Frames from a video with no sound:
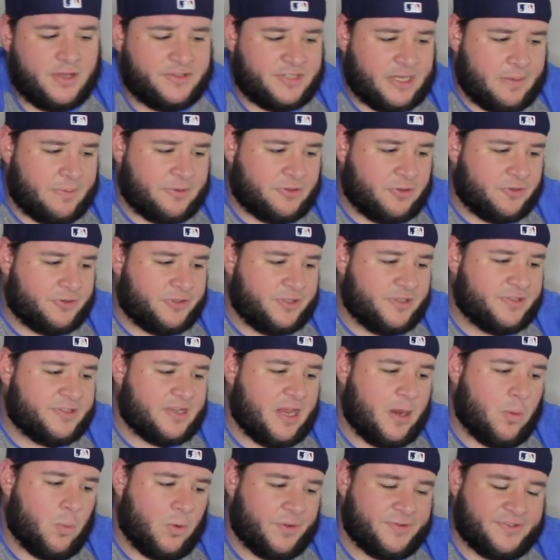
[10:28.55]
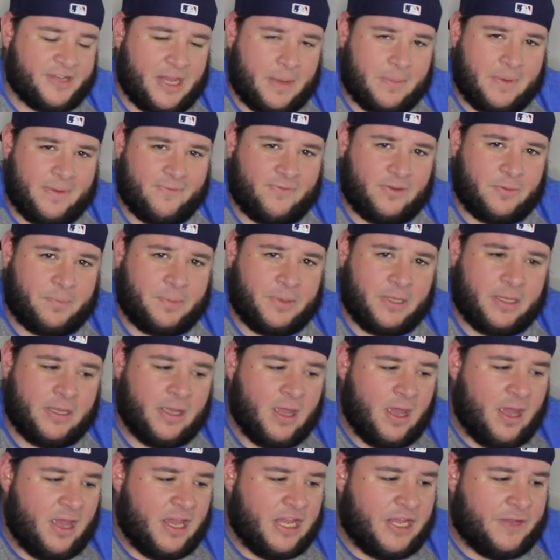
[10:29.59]
Sammy Sosa is a one-time
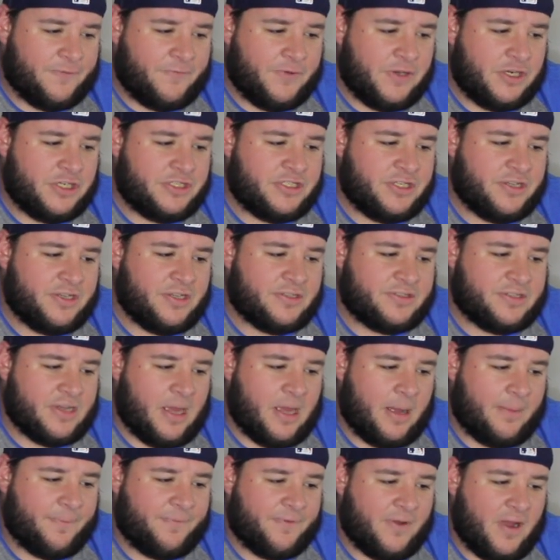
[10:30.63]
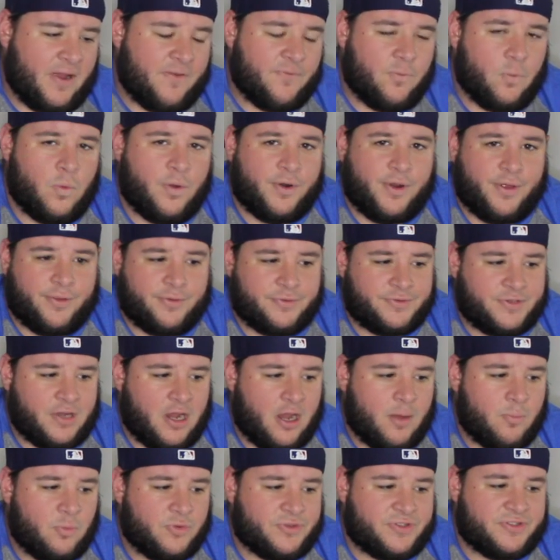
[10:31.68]
MVP. He finished in the top five one other
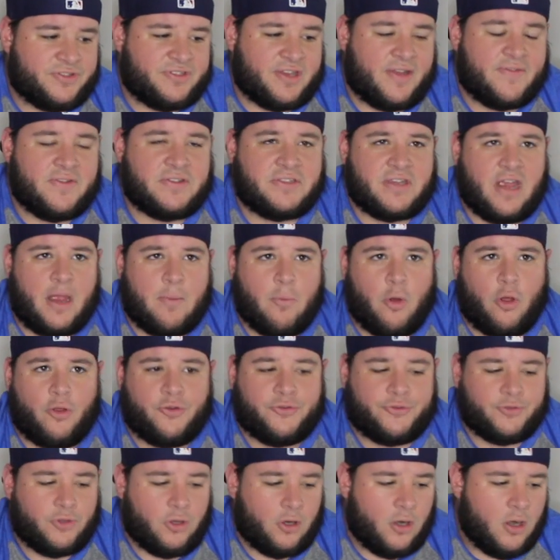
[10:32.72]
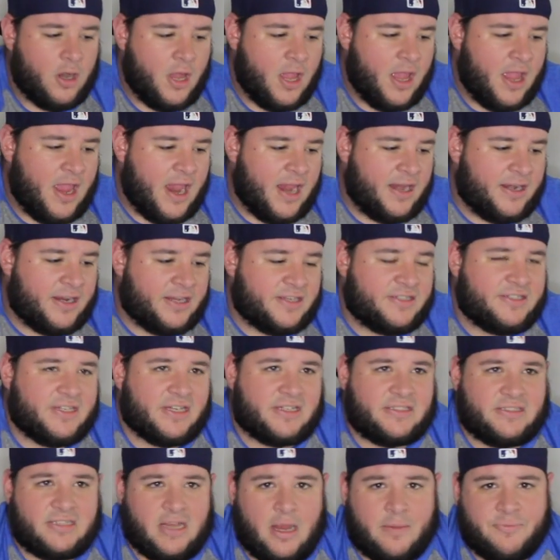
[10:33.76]
time, was a seven-time All-Star, and a
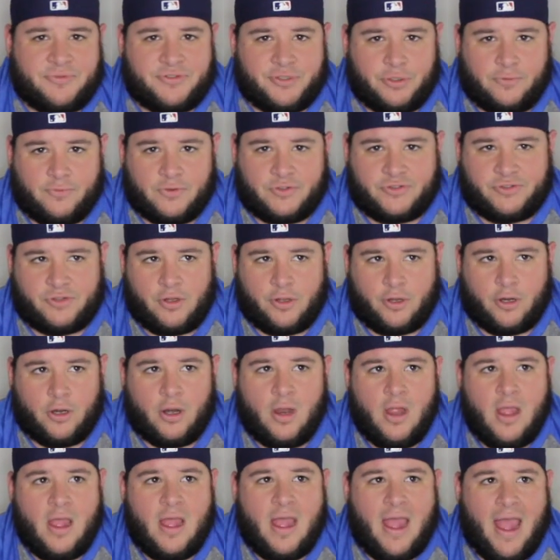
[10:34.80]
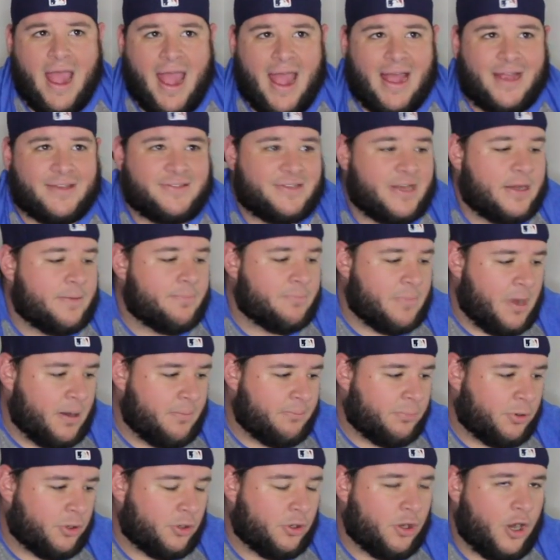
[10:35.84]
six-time Silver Slugger as a
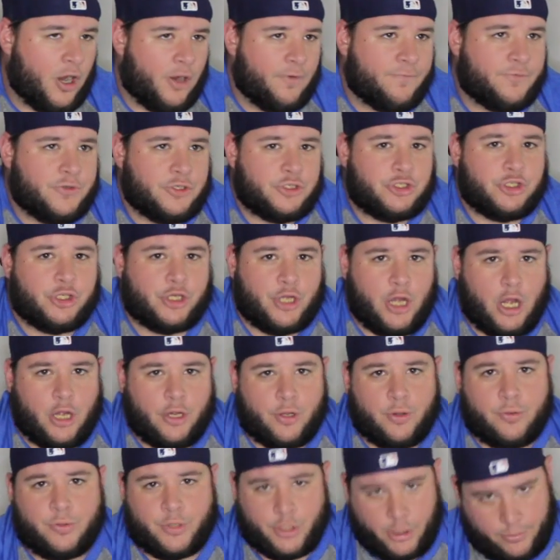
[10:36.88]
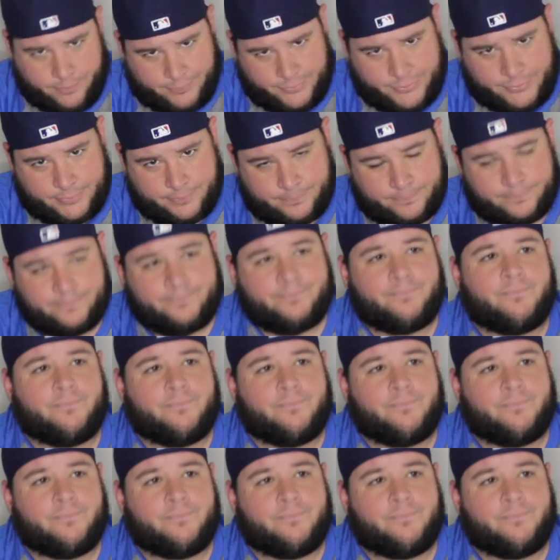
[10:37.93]
member of the Chicago Cubs.